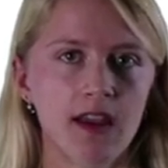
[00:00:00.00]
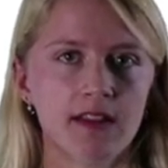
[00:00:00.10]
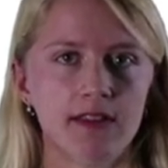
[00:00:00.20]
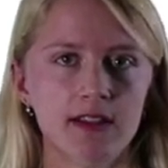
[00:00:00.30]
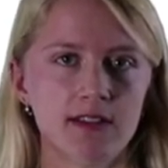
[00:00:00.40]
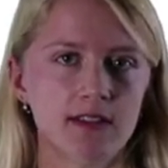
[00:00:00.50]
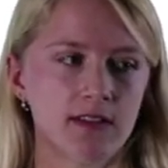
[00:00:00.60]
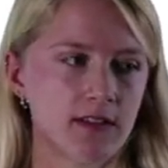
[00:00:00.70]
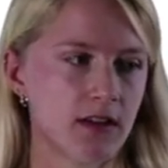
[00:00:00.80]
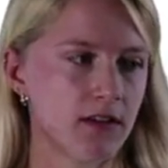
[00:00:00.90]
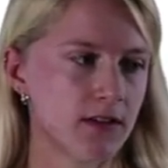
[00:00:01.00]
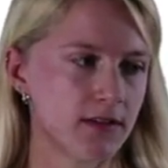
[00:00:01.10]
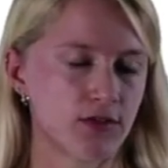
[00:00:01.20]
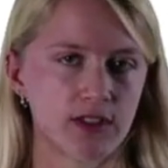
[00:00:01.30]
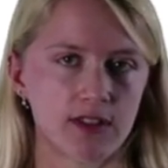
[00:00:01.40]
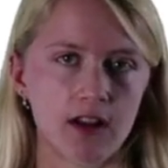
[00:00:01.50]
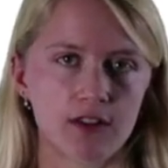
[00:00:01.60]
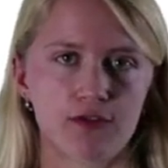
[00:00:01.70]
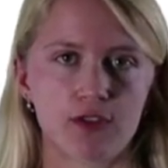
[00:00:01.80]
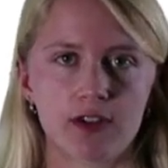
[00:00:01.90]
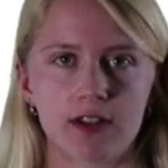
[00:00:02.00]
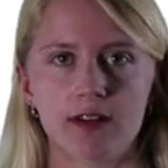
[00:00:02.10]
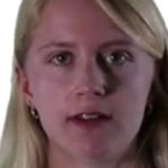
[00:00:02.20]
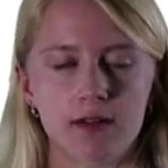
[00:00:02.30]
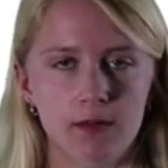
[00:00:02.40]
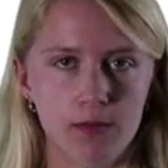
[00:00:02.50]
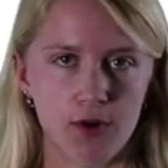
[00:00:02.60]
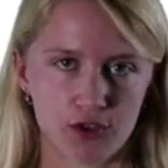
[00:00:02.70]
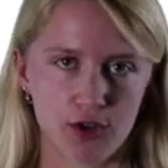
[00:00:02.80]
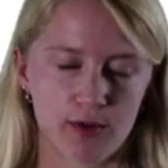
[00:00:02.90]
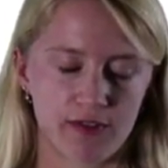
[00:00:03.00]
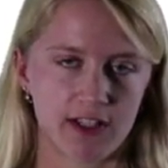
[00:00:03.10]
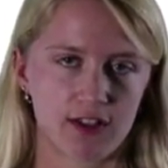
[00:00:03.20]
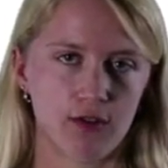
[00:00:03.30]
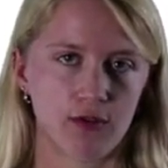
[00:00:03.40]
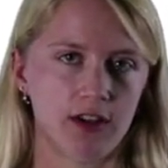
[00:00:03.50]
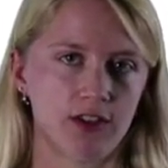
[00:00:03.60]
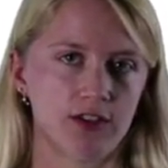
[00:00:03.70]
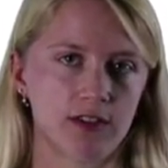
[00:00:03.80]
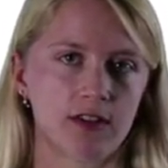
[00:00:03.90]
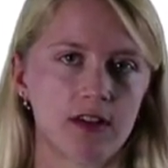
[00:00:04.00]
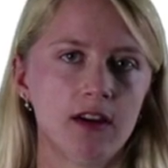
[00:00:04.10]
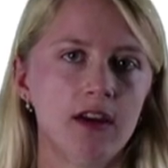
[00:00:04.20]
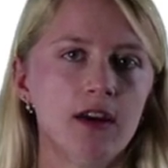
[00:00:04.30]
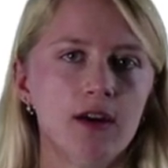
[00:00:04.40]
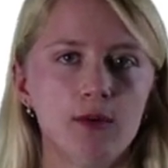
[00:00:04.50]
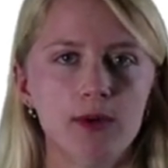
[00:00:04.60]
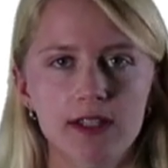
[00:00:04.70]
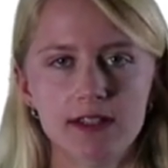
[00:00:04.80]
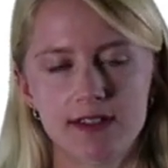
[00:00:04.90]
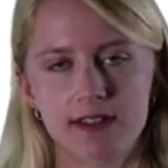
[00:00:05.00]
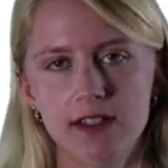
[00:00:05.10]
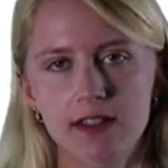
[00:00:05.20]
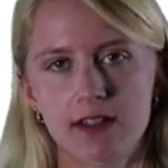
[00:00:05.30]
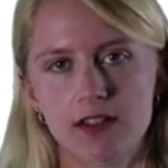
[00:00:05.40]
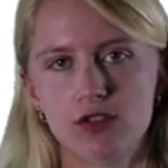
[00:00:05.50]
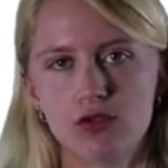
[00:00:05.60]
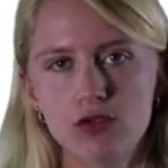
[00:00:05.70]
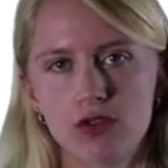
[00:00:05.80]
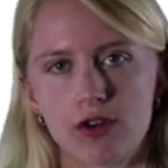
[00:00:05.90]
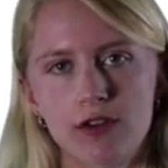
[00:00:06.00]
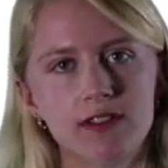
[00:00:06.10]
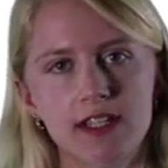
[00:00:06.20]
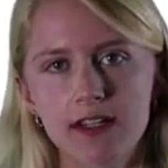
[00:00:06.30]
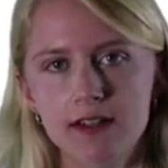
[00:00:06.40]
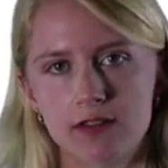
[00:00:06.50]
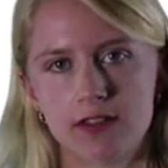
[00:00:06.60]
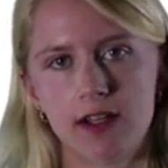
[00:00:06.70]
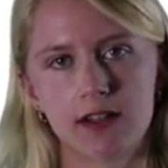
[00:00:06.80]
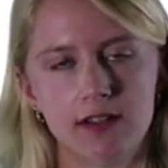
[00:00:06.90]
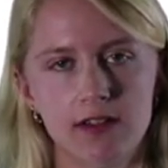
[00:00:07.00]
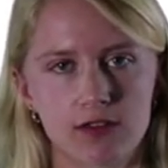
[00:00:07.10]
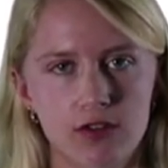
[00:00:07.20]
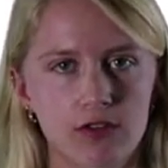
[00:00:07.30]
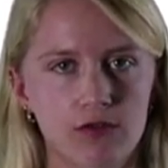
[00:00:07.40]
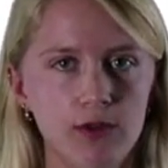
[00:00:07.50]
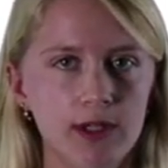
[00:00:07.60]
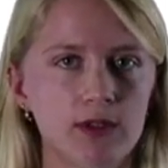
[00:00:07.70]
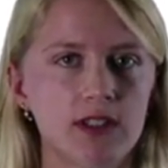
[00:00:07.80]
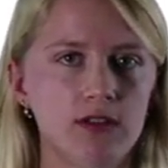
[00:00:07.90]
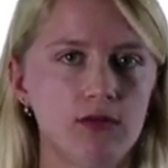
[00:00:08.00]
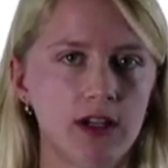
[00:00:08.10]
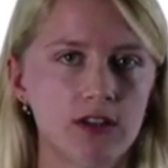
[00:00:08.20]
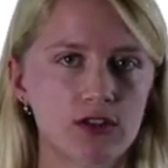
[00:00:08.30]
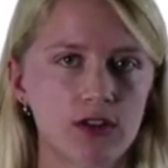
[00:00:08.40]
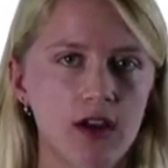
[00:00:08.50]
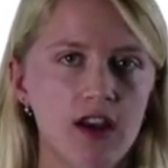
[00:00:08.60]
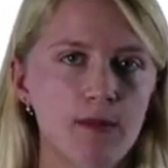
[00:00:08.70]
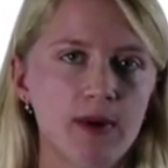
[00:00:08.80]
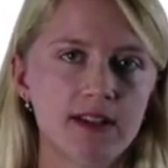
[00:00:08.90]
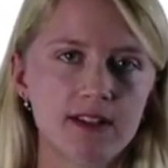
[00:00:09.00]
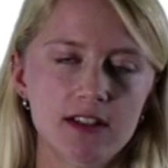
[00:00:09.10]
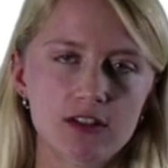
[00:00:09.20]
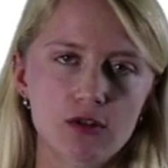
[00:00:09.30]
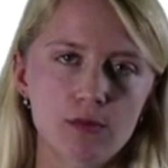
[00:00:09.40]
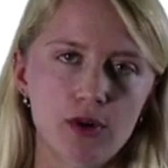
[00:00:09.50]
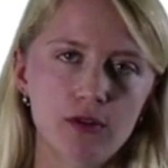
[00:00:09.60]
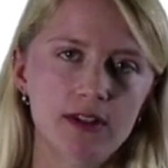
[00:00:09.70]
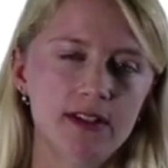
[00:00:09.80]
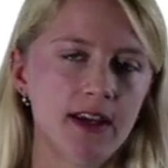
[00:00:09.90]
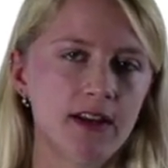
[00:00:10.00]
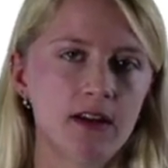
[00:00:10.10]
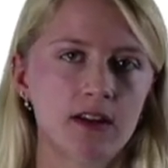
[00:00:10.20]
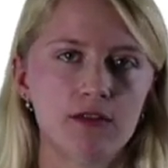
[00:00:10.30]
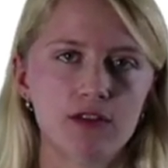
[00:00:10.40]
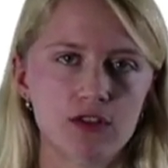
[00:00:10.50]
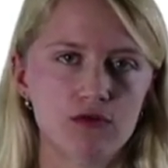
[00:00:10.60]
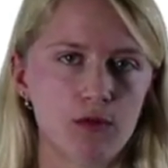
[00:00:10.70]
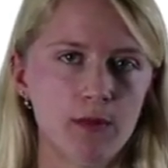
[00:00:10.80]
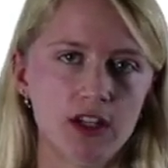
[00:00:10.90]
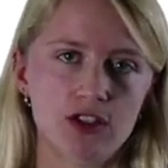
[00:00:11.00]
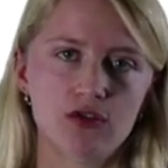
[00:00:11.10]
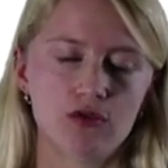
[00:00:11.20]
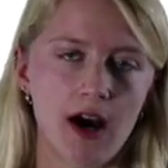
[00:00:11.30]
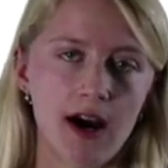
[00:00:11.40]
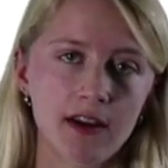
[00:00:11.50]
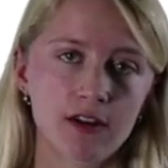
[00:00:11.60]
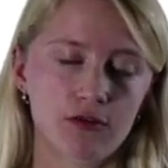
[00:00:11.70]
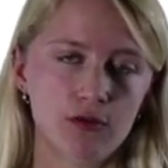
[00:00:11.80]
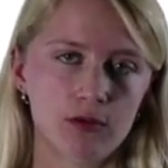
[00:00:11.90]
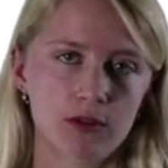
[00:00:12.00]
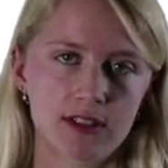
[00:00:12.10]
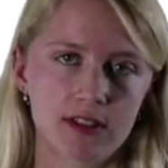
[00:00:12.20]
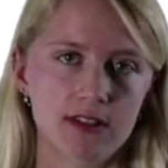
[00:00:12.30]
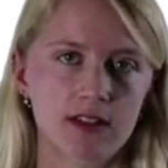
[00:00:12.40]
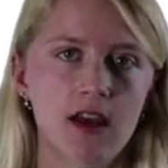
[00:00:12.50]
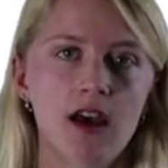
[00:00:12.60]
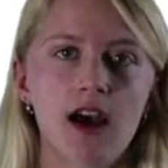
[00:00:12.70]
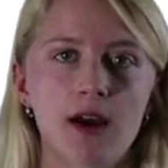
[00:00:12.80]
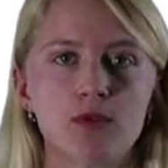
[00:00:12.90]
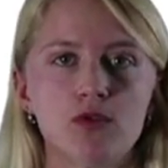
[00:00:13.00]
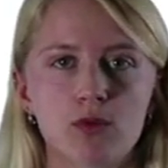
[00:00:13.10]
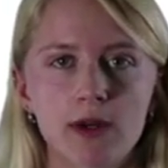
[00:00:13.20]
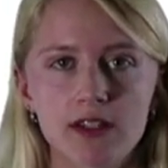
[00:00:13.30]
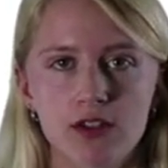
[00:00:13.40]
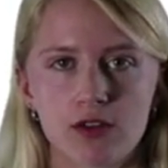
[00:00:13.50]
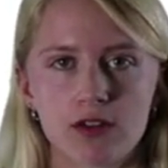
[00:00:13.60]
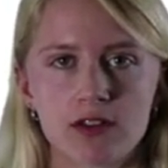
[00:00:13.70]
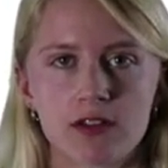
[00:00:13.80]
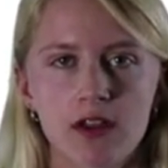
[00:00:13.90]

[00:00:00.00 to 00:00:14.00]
This is the result for the Oktoberfest location. We can see that the 2 curves intersect in a certain frequency range, but the 6-component data give us information to higher frequencies up to 20 Hz,